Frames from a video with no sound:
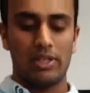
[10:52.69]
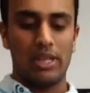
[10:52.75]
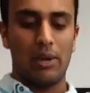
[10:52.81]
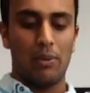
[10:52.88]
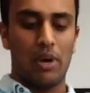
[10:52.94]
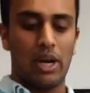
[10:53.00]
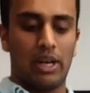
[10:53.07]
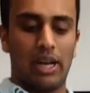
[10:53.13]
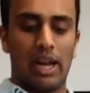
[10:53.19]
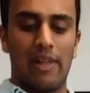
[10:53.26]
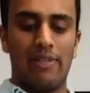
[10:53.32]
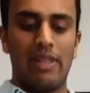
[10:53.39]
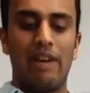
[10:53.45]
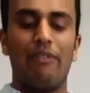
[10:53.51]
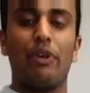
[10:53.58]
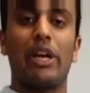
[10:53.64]
their work and
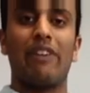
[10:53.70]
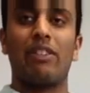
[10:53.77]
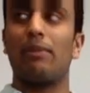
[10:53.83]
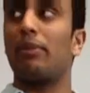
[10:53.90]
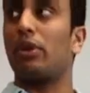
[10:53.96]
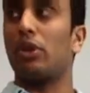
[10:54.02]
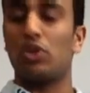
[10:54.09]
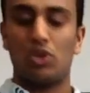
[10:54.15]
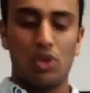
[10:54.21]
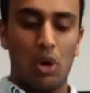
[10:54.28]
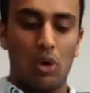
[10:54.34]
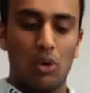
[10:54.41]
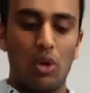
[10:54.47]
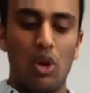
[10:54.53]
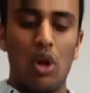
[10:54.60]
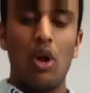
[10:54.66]
therefore giving them
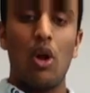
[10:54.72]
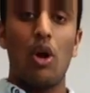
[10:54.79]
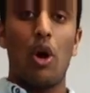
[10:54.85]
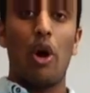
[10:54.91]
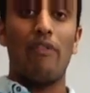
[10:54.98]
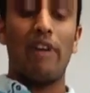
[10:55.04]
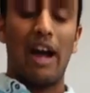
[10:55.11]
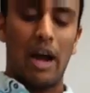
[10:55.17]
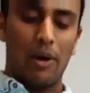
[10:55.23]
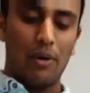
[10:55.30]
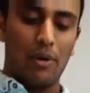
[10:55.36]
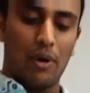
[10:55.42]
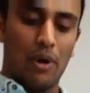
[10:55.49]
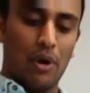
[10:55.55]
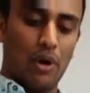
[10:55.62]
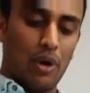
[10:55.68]
control
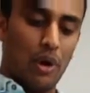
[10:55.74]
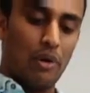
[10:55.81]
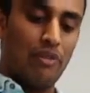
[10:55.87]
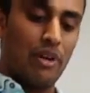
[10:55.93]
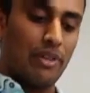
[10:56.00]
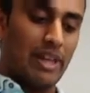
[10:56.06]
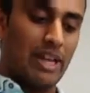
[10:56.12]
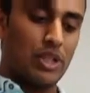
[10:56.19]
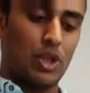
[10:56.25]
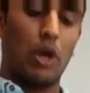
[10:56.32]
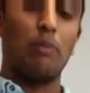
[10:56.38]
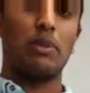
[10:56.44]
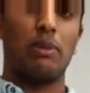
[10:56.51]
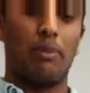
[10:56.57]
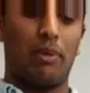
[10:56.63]
over their jobs and